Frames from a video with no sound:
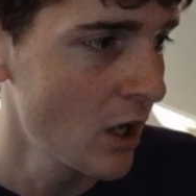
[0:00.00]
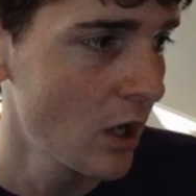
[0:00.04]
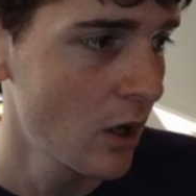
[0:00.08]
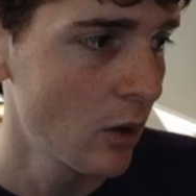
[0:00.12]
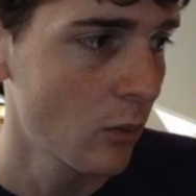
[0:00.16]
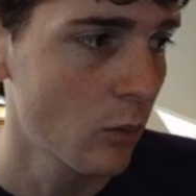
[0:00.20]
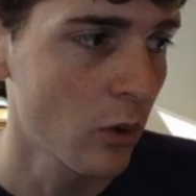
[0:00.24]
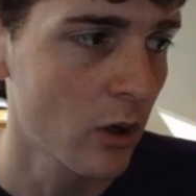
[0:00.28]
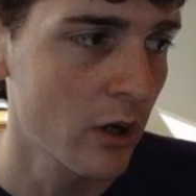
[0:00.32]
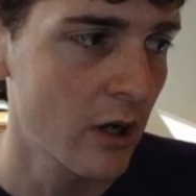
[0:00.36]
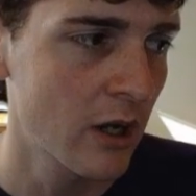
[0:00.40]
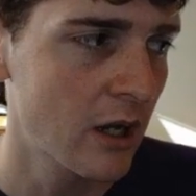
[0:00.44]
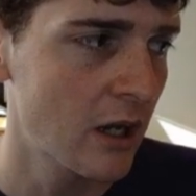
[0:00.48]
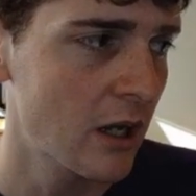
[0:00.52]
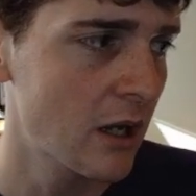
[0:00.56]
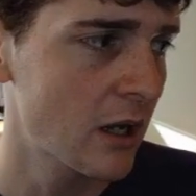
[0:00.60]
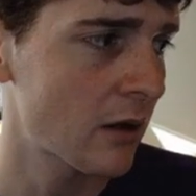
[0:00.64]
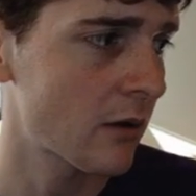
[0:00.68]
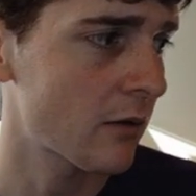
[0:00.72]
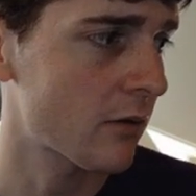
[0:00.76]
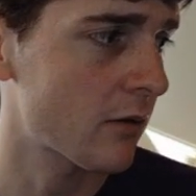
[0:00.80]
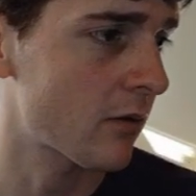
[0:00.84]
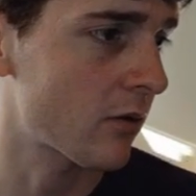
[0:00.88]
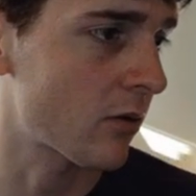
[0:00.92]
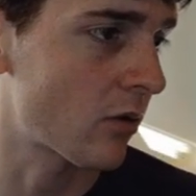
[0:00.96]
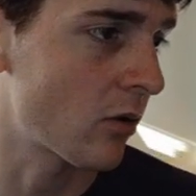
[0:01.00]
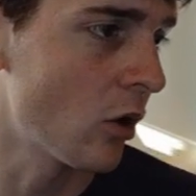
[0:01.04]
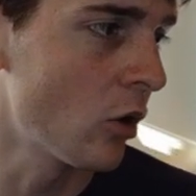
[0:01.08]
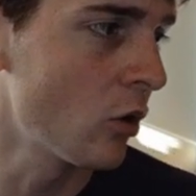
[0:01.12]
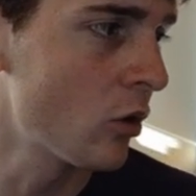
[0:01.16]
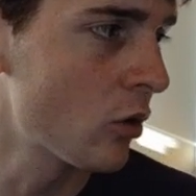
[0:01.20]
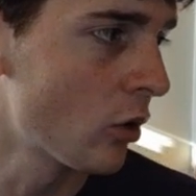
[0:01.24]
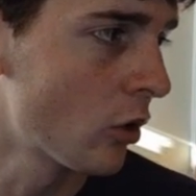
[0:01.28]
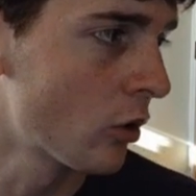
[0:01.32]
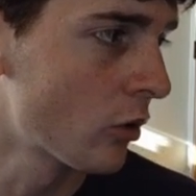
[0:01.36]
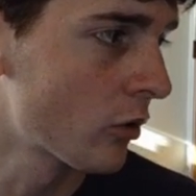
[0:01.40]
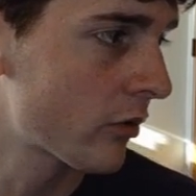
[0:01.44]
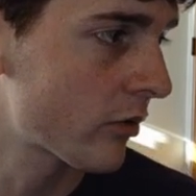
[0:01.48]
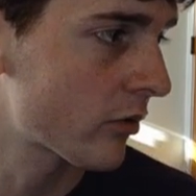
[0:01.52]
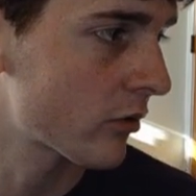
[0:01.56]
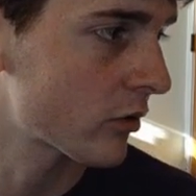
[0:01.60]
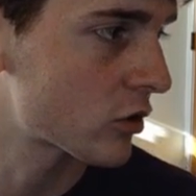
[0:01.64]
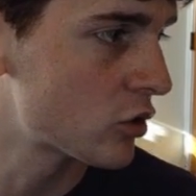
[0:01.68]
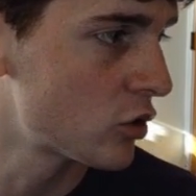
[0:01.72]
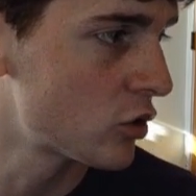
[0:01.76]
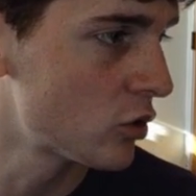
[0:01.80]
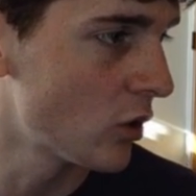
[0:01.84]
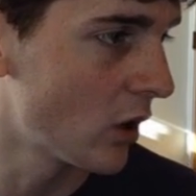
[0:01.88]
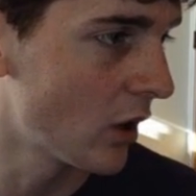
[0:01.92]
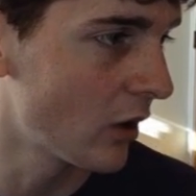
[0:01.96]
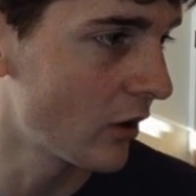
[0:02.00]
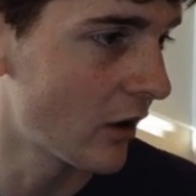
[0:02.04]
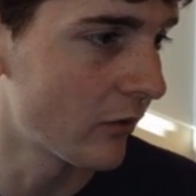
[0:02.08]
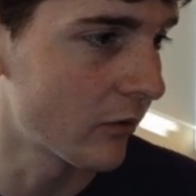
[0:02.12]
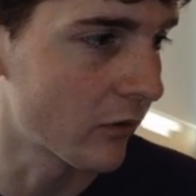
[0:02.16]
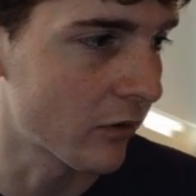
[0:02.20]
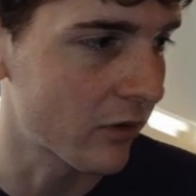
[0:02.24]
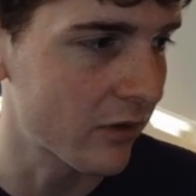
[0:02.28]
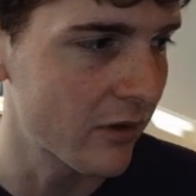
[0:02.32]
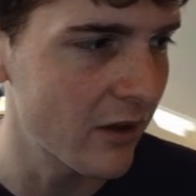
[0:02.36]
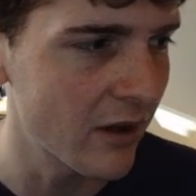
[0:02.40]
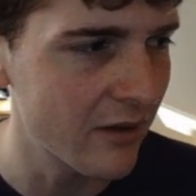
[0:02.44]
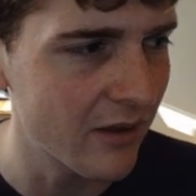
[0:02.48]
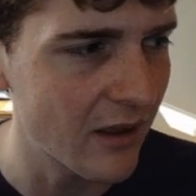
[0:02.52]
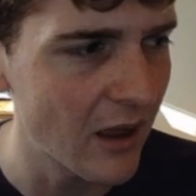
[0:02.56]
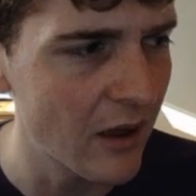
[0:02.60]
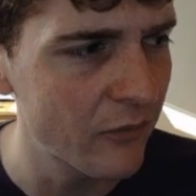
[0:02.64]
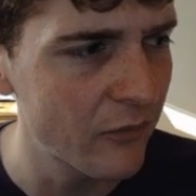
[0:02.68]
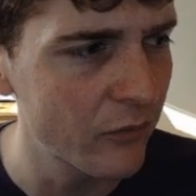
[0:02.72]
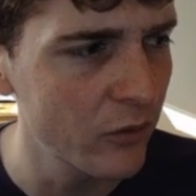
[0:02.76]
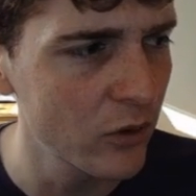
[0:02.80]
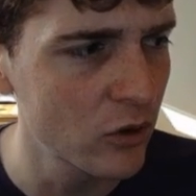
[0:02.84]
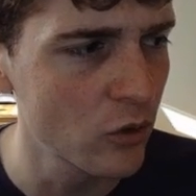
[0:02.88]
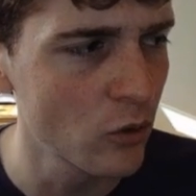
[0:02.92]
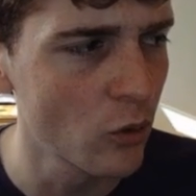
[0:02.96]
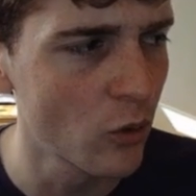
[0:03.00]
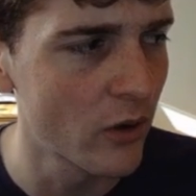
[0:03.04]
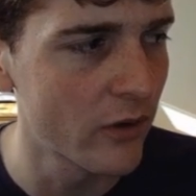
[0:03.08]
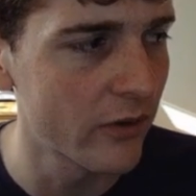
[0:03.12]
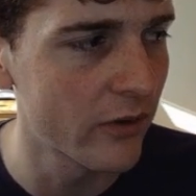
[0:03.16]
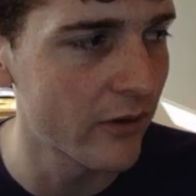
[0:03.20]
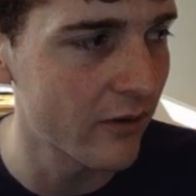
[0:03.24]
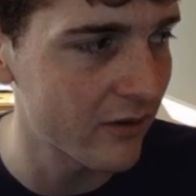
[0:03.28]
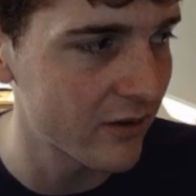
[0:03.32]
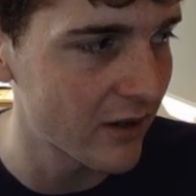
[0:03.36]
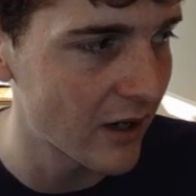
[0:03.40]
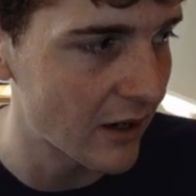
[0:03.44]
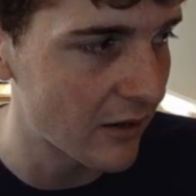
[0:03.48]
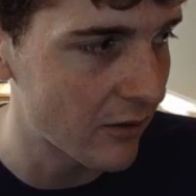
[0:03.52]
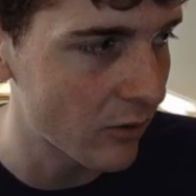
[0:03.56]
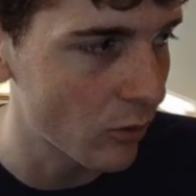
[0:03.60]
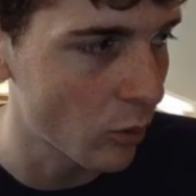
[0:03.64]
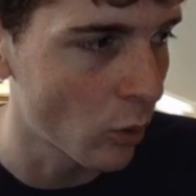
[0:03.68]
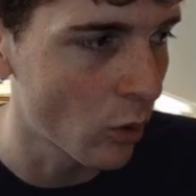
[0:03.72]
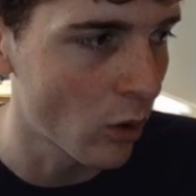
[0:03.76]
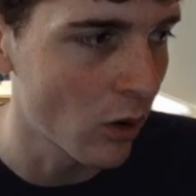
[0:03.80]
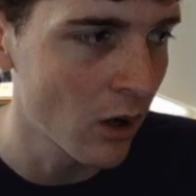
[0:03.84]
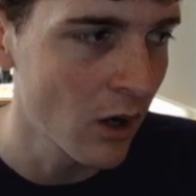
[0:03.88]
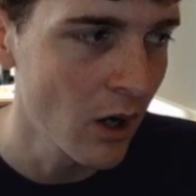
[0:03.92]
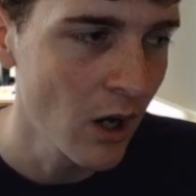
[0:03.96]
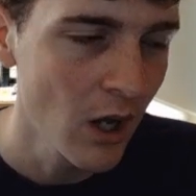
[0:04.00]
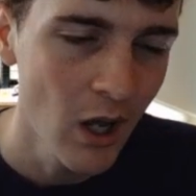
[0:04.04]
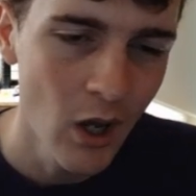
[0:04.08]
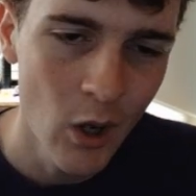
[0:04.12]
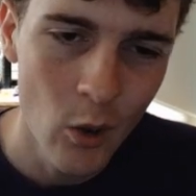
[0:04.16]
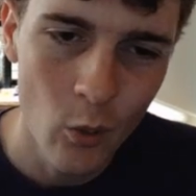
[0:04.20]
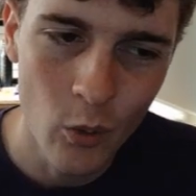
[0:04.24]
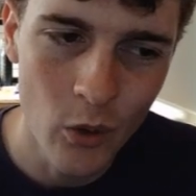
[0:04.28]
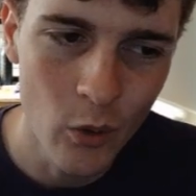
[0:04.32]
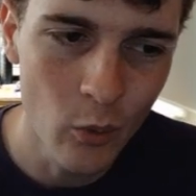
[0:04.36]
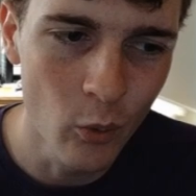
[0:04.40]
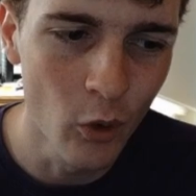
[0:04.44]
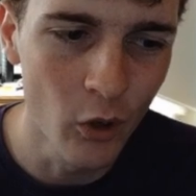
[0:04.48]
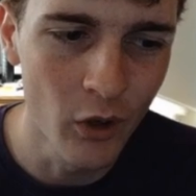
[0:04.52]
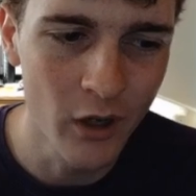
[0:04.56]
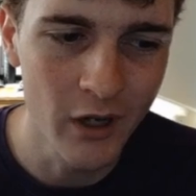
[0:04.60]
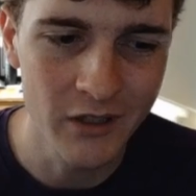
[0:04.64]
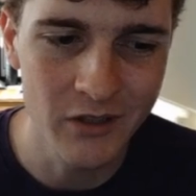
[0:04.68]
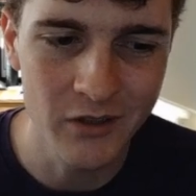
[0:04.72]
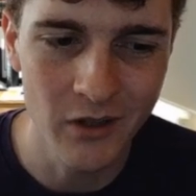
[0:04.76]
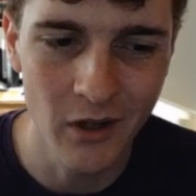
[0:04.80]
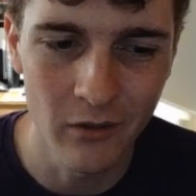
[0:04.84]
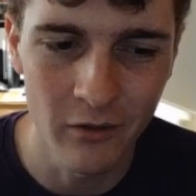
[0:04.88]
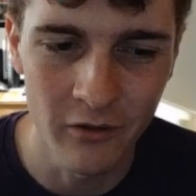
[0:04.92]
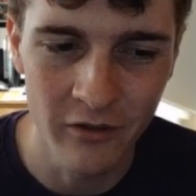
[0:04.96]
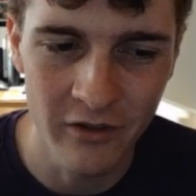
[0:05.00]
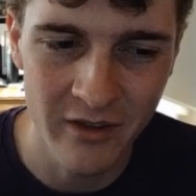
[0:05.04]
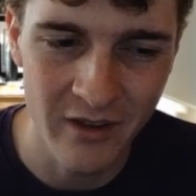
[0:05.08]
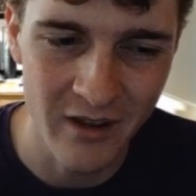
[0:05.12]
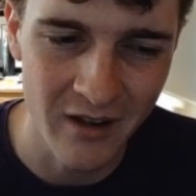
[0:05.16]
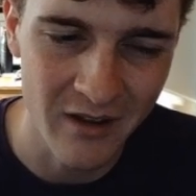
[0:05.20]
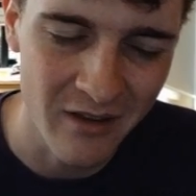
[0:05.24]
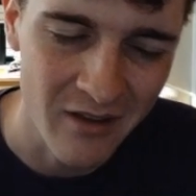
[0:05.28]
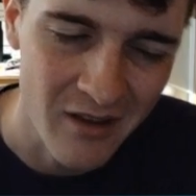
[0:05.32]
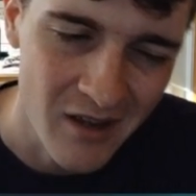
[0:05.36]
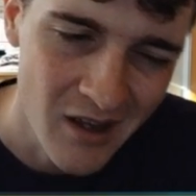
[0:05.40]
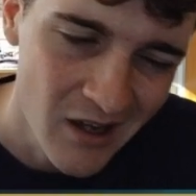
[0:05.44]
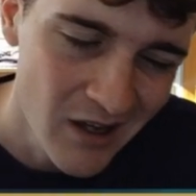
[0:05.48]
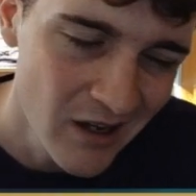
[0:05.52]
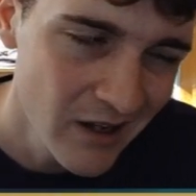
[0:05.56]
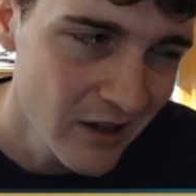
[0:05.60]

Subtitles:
We're getting so close to a level 6. If we do win this next war, we will get to level 6.